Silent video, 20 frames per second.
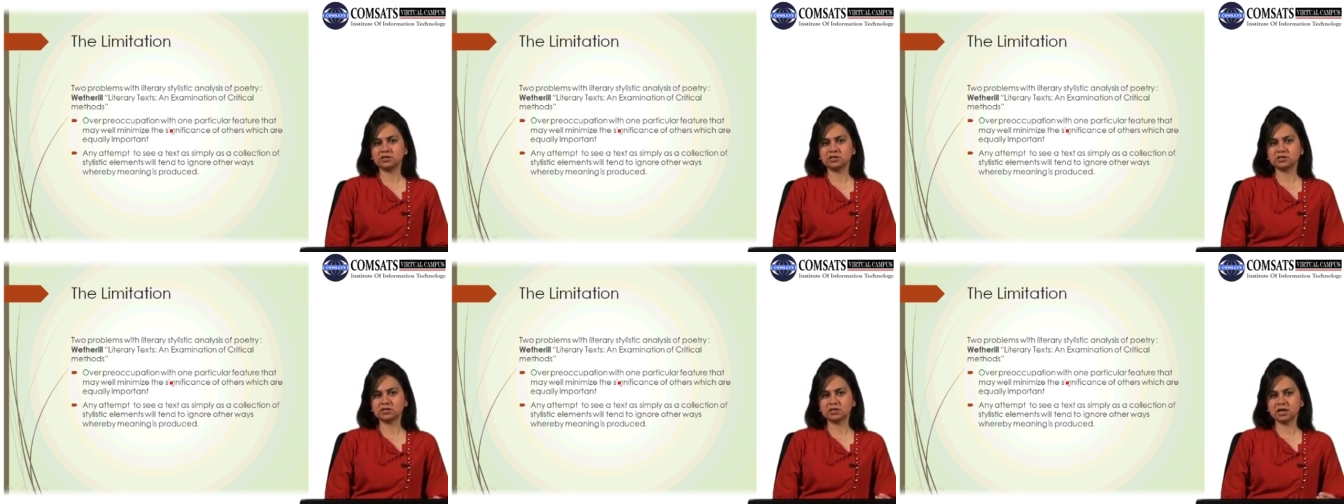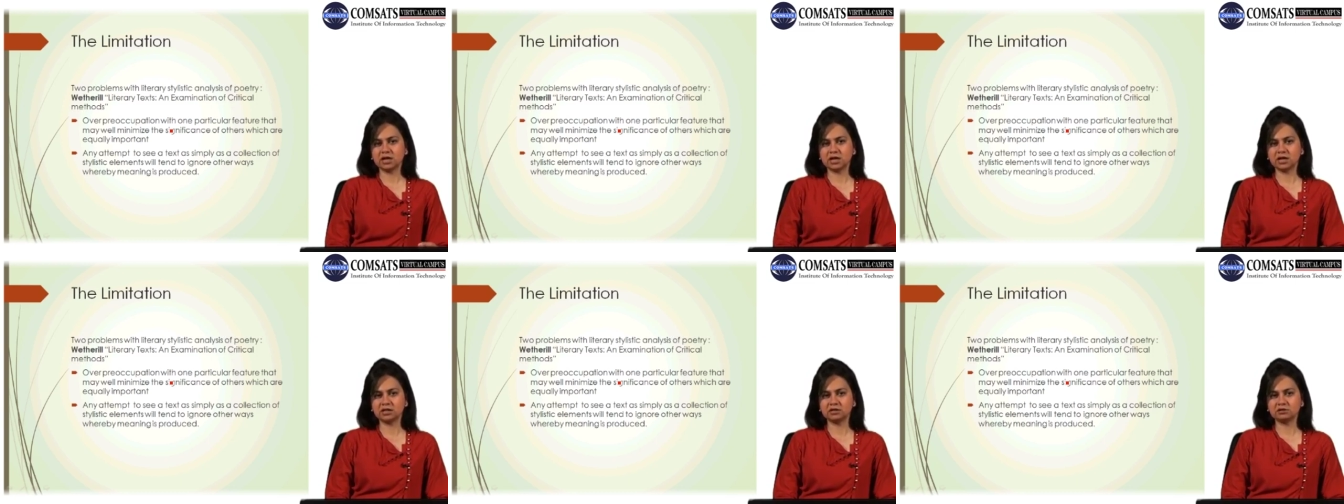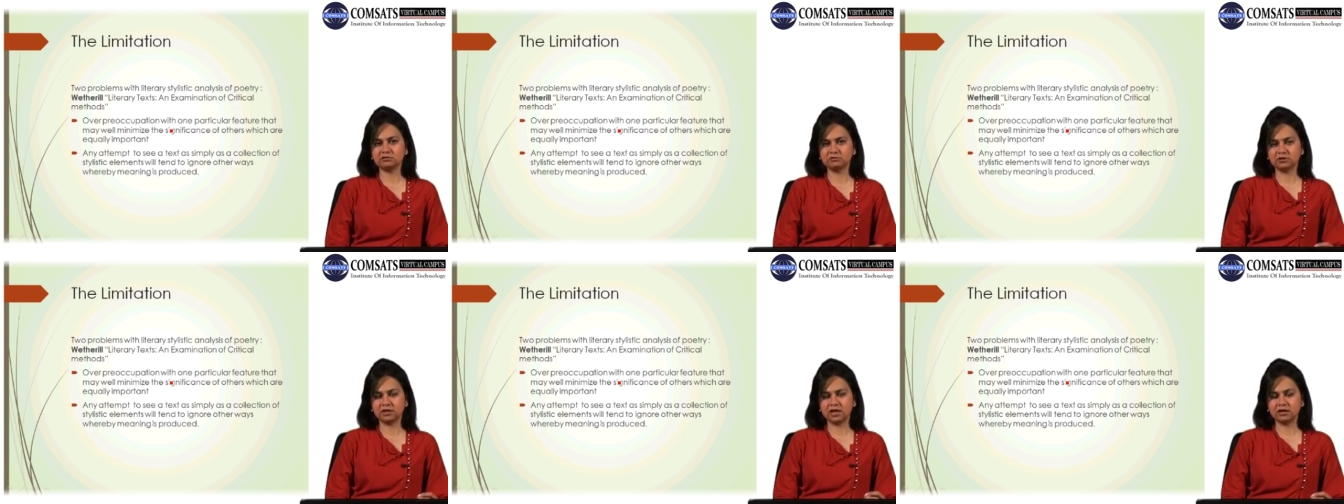the
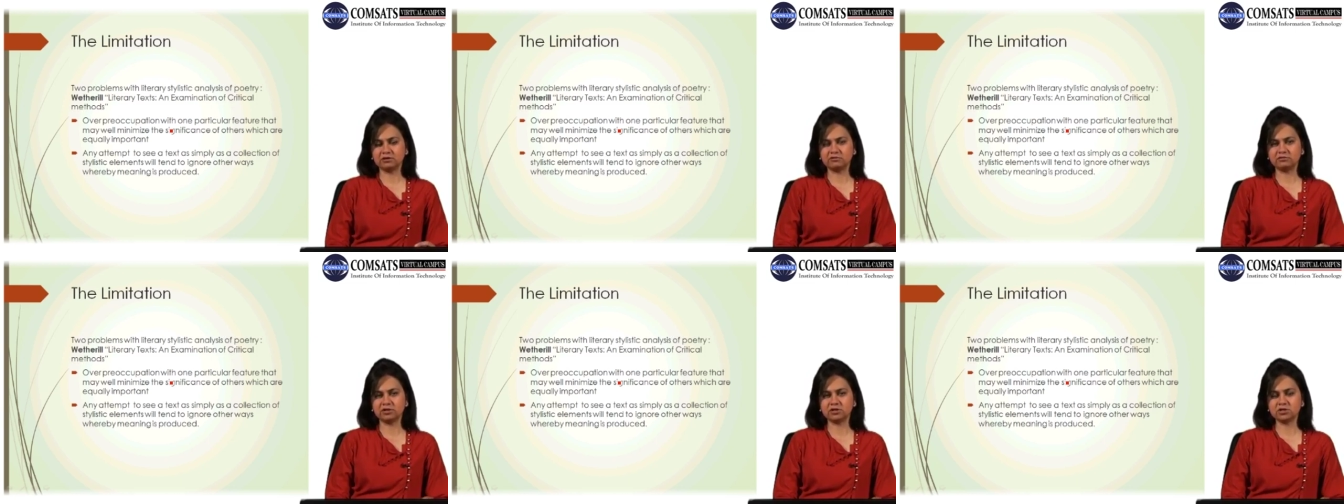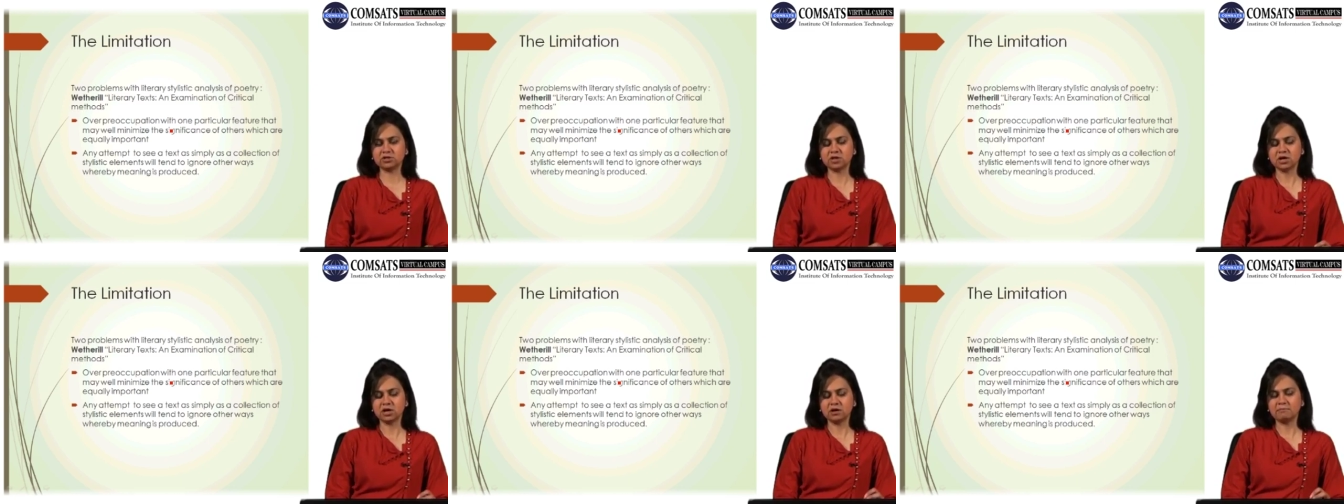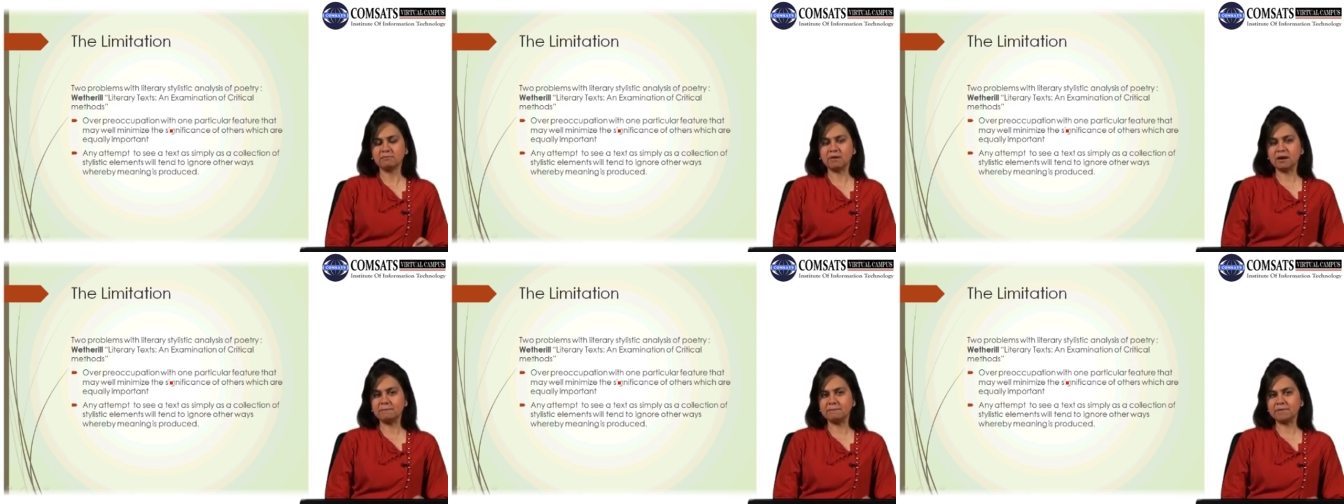style of language
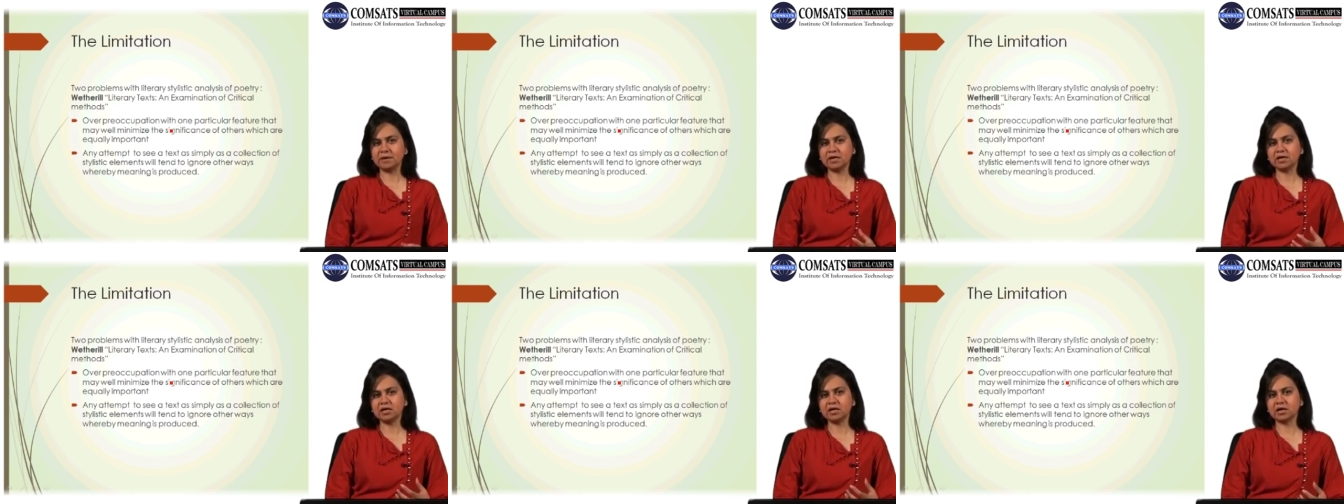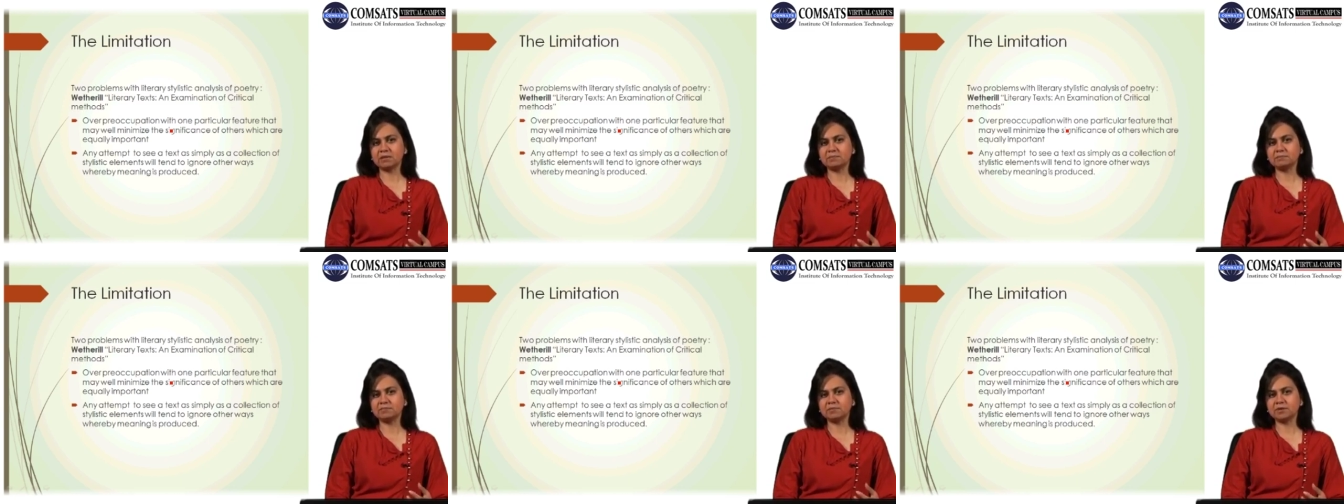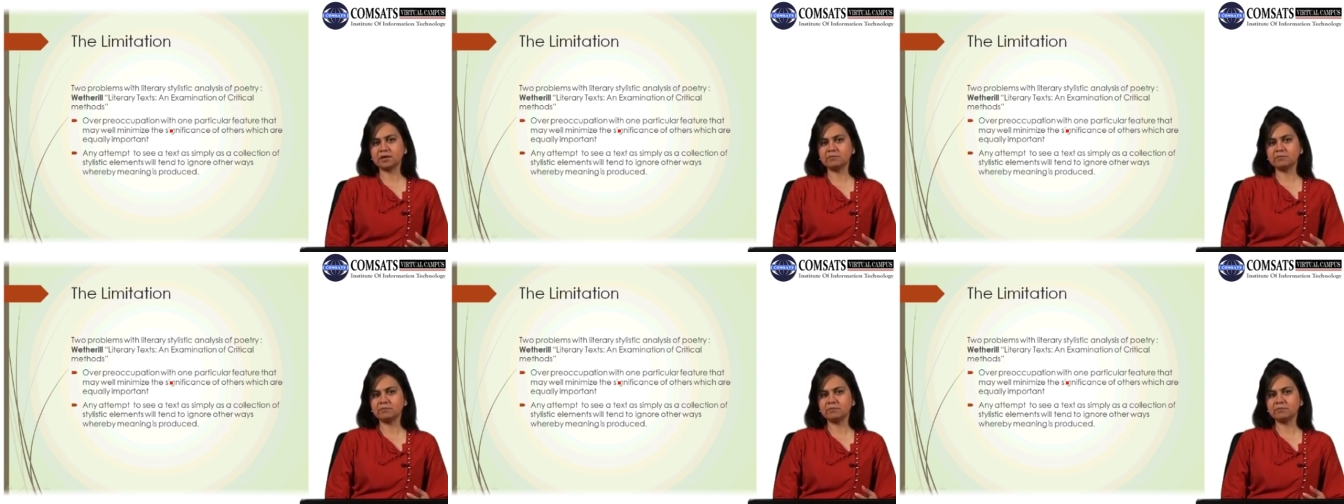by picking up